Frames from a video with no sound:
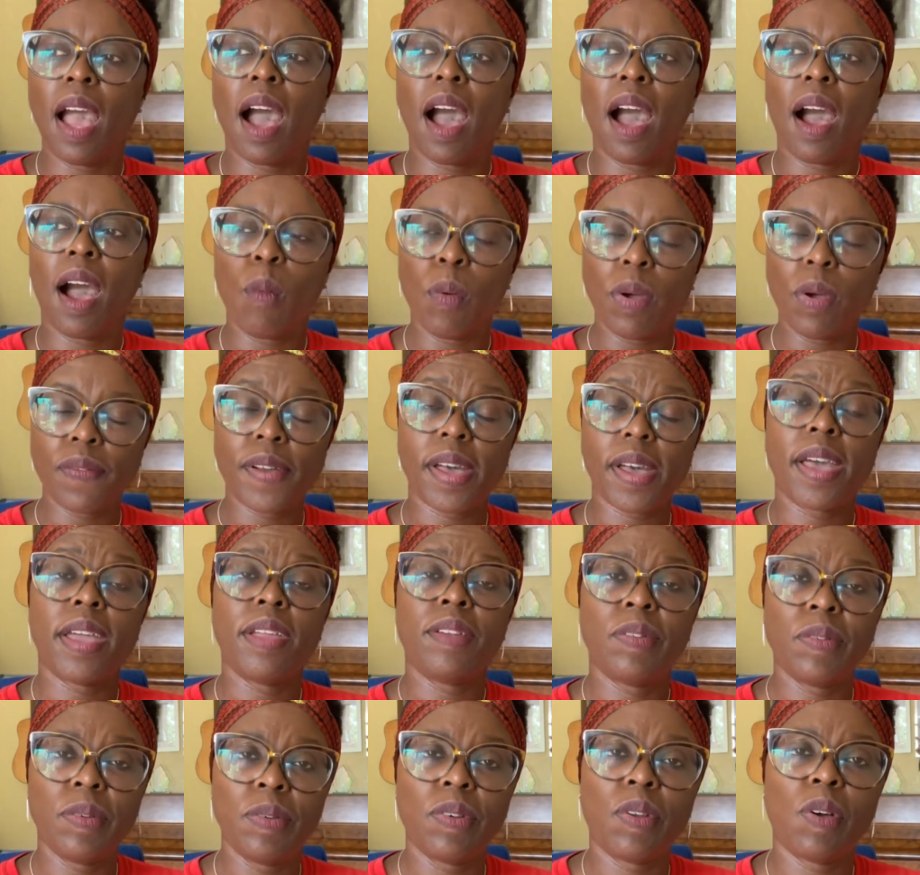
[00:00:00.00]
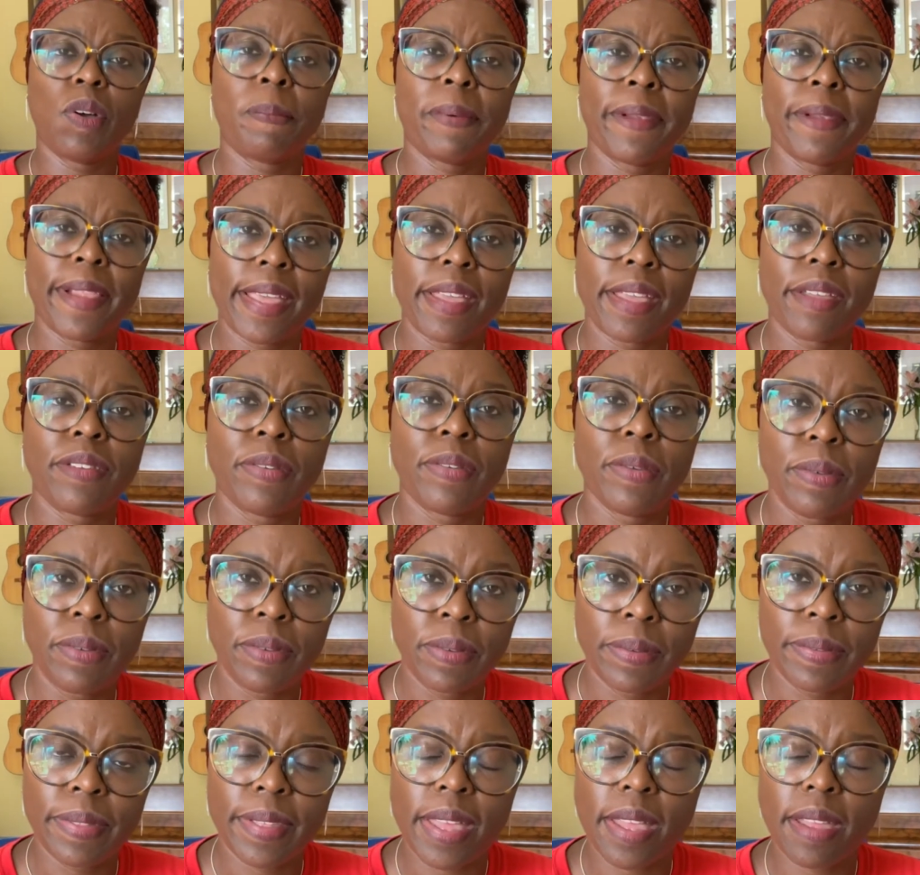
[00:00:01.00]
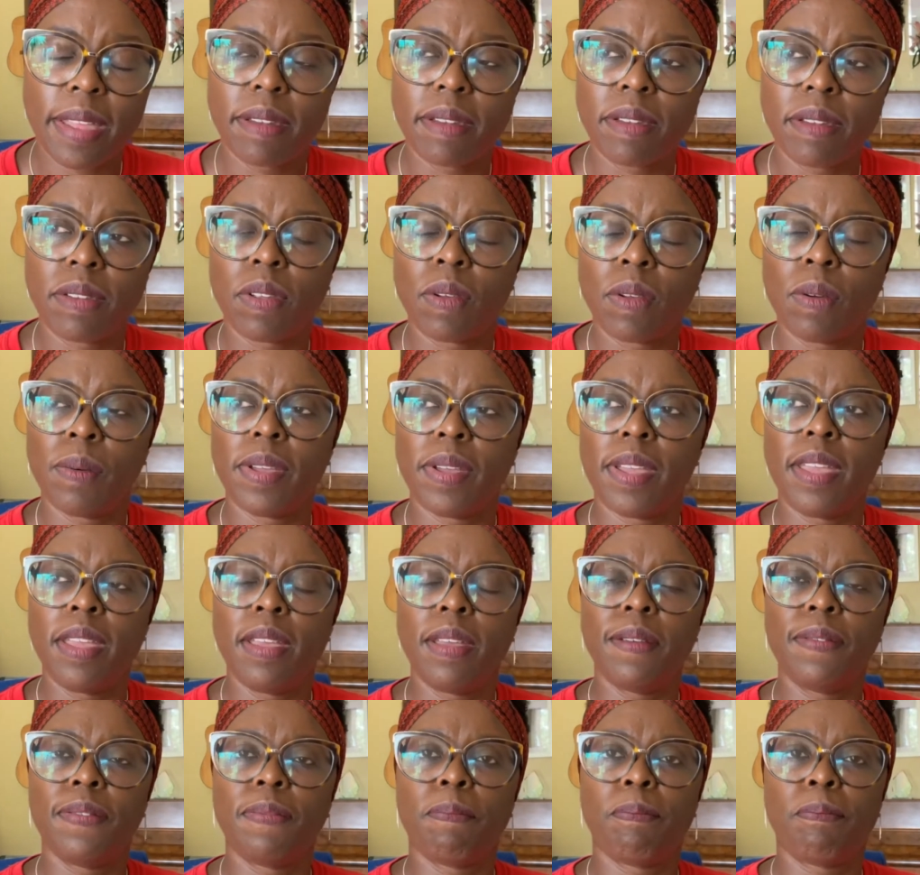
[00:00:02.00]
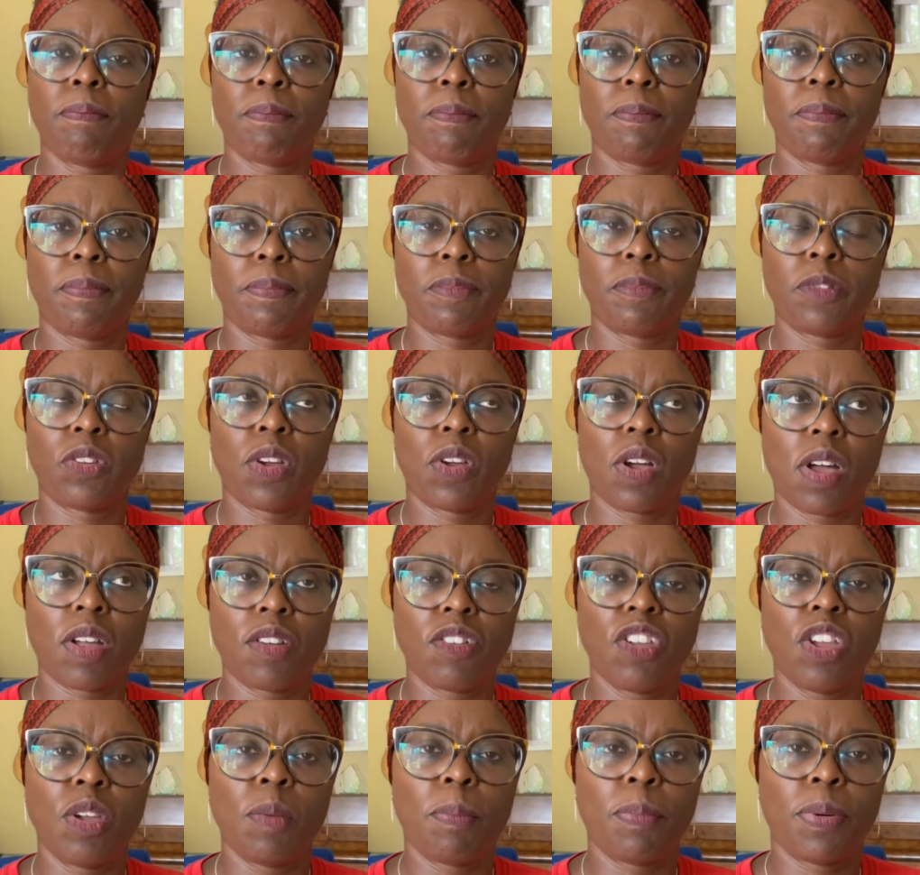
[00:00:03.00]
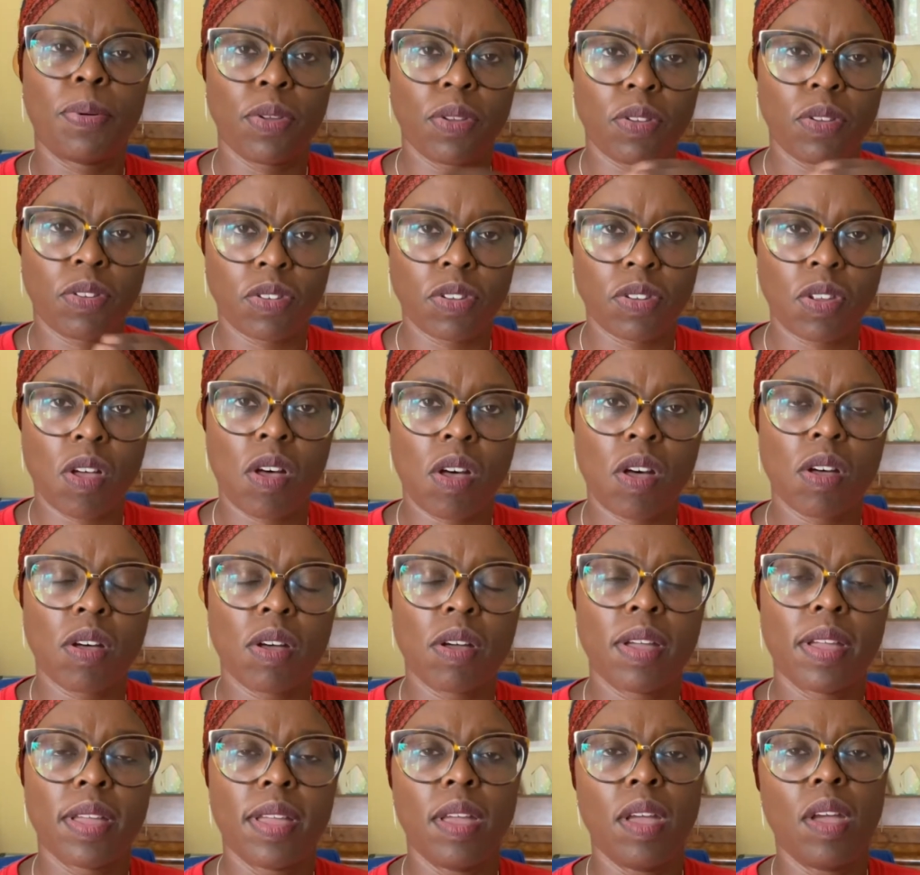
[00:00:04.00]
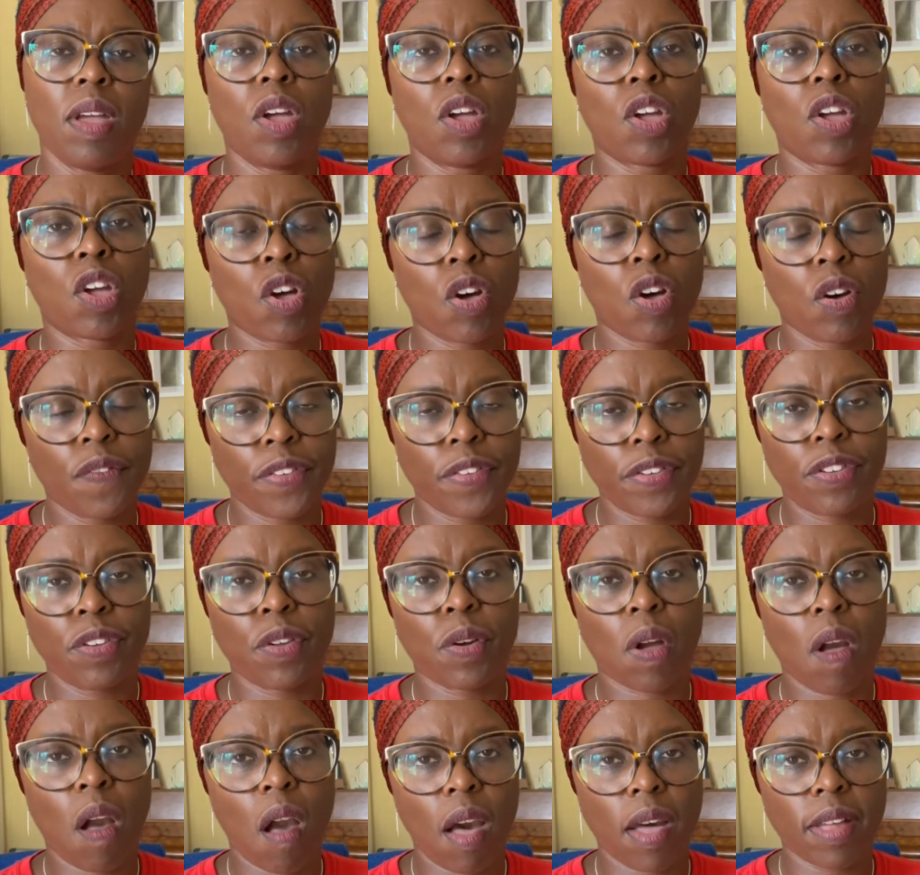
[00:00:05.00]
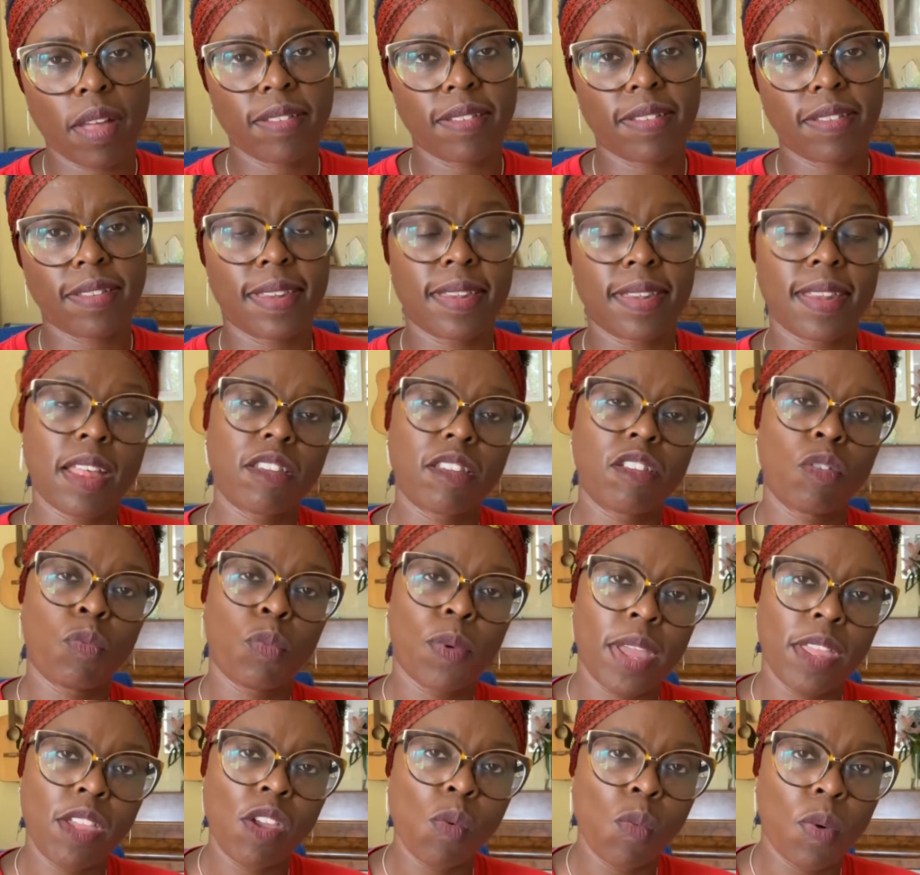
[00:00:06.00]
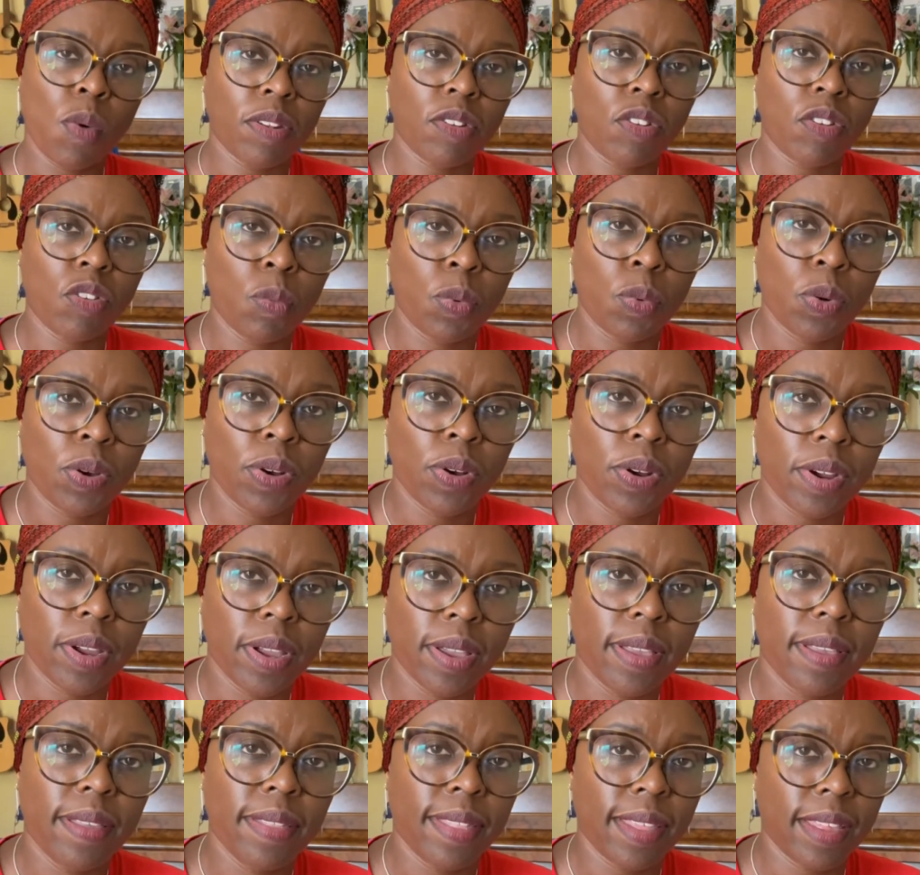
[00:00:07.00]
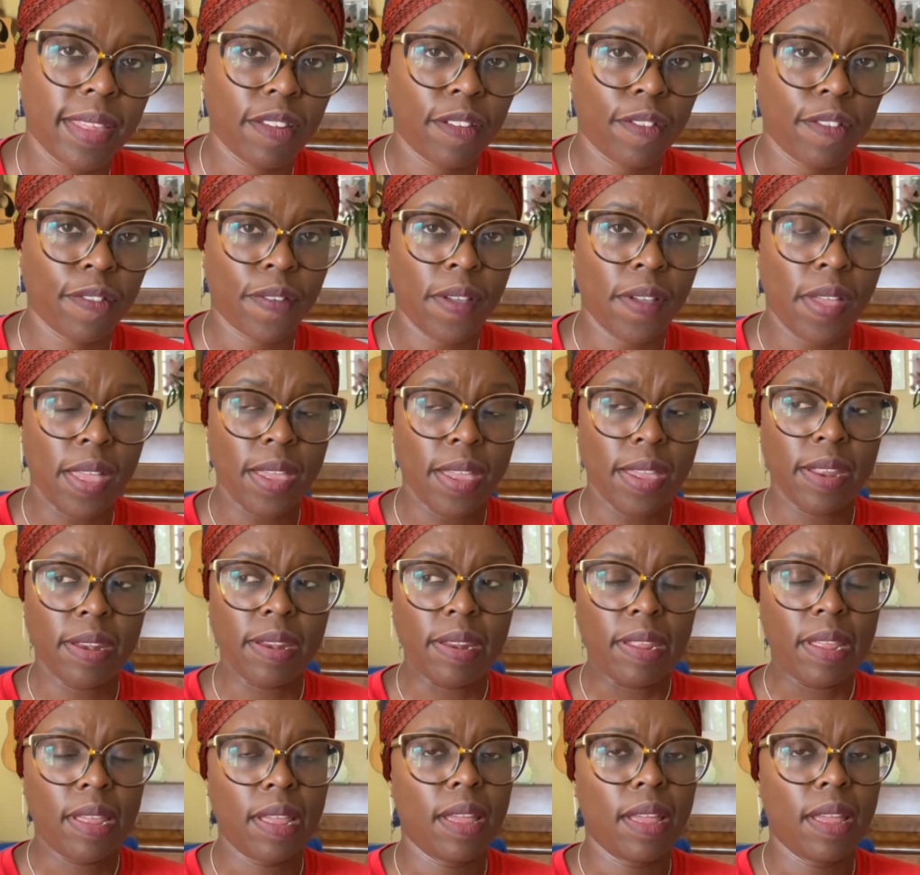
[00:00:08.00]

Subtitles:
However, I do know players who do that. So if charging per song covers your costs and that's the way you want to work, that's fine.